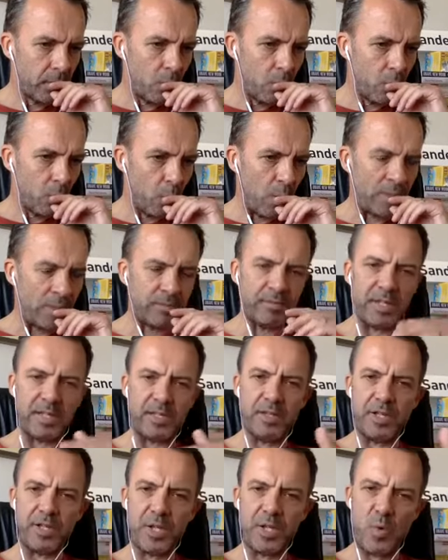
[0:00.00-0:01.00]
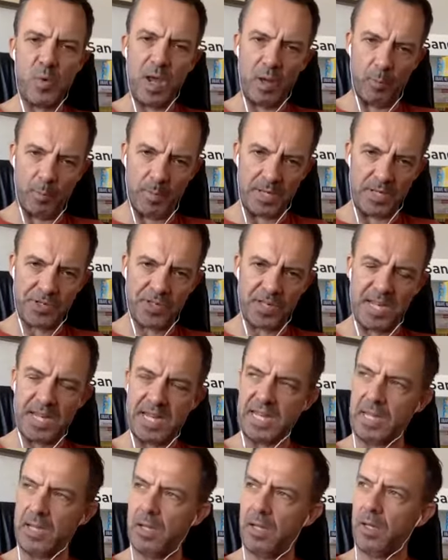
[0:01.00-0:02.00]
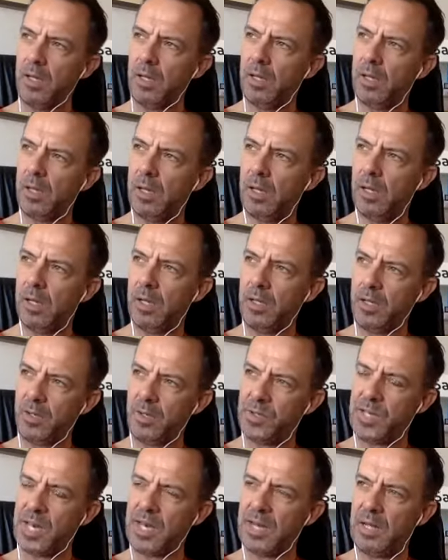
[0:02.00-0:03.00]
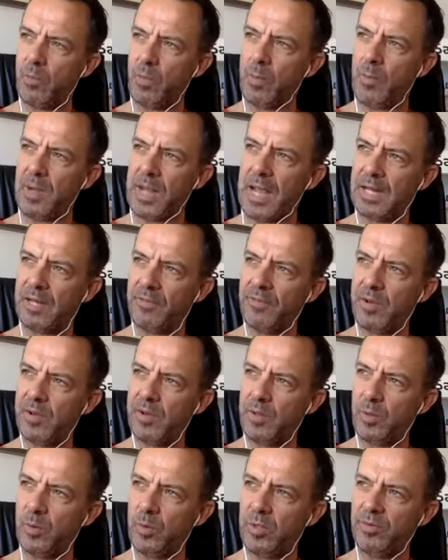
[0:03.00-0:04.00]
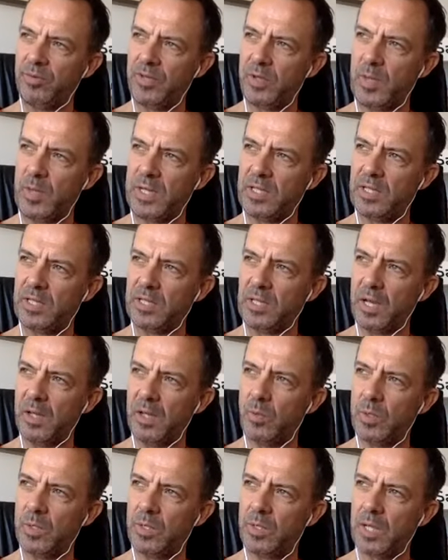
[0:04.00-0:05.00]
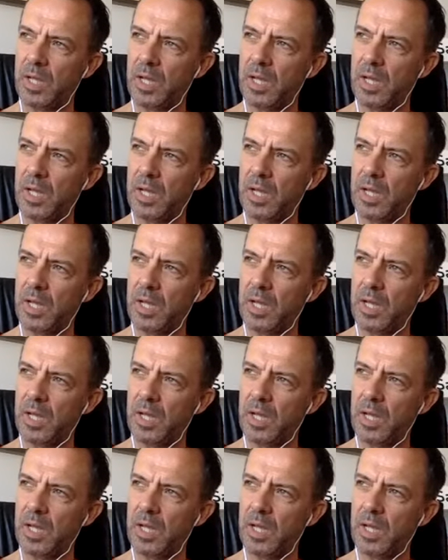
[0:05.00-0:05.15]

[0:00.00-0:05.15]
one thing that you helped me see, you said it when we had a phone call a few weeks ago, was